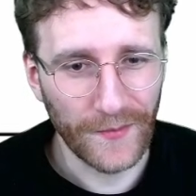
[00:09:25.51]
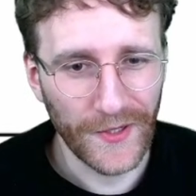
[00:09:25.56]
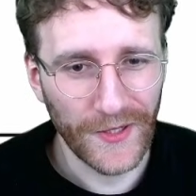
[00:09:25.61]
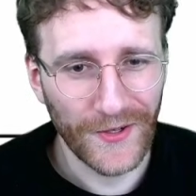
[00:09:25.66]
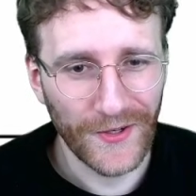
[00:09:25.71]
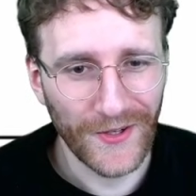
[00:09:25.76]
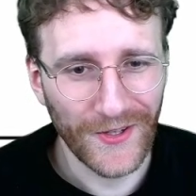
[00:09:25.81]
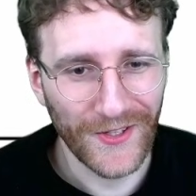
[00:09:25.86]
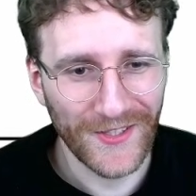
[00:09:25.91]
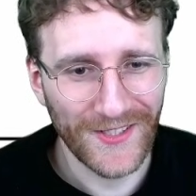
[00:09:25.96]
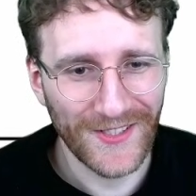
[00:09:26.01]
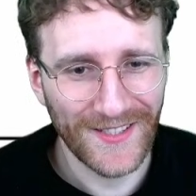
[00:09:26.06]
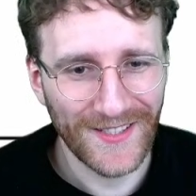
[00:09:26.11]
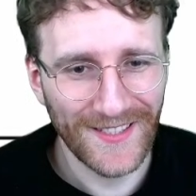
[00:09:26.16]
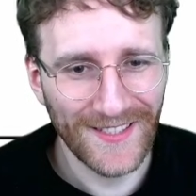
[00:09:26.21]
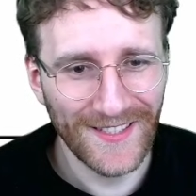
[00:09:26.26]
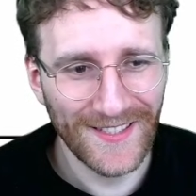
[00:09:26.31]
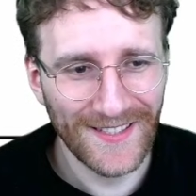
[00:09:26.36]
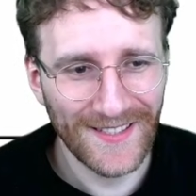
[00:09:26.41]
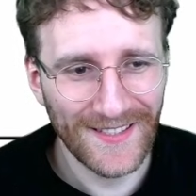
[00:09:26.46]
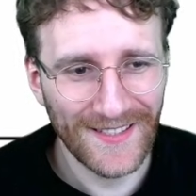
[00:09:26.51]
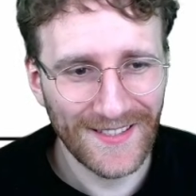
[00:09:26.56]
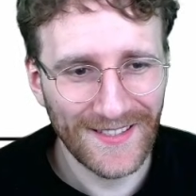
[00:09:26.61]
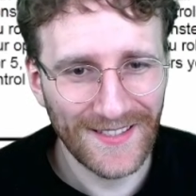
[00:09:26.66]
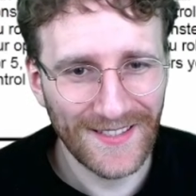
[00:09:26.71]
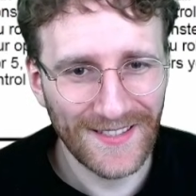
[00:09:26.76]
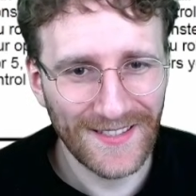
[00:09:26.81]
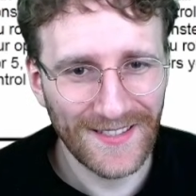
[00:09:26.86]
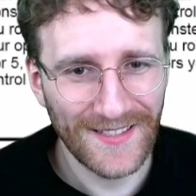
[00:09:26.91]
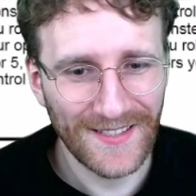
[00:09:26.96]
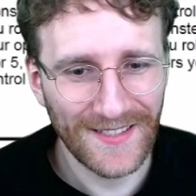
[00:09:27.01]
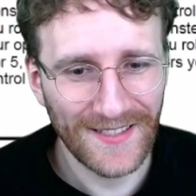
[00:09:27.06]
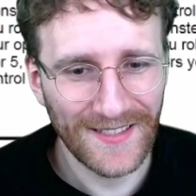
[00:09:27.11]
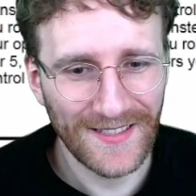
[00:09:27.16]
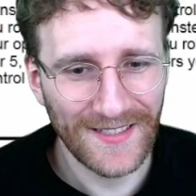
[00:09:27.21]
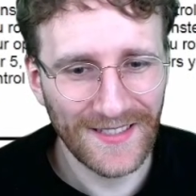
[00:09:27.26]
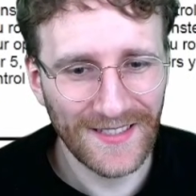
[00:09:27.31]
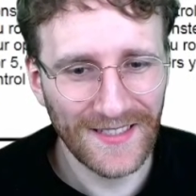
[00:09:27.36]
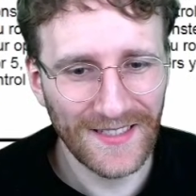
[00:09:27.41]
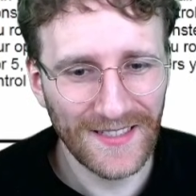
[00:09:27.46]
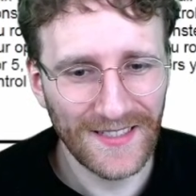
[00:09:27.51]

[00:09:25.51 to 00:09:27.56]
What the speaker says: because this no,